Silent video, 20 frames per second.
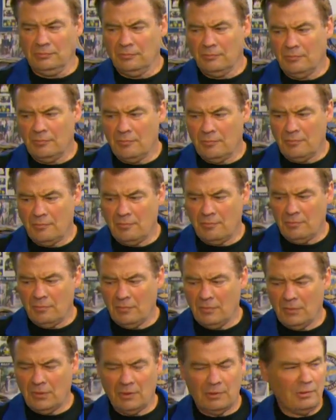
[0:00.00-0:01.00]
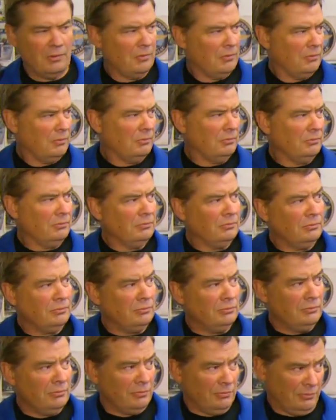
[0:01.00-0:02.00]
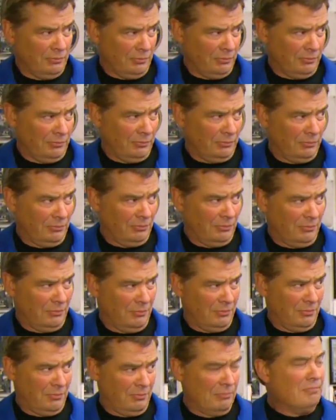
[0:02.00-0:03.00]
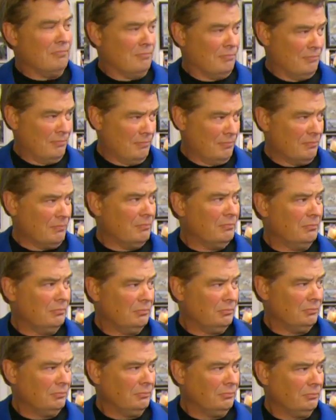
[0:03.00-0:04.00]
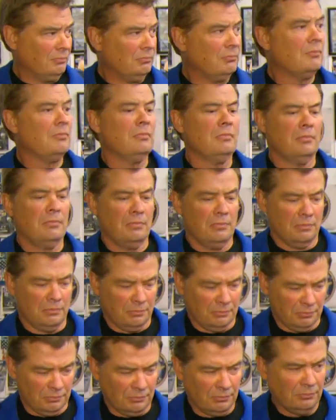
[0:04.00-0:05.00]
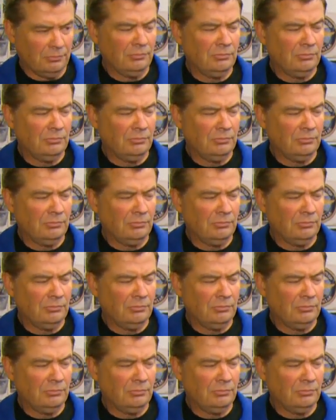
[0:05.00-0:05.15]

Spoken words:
(silent)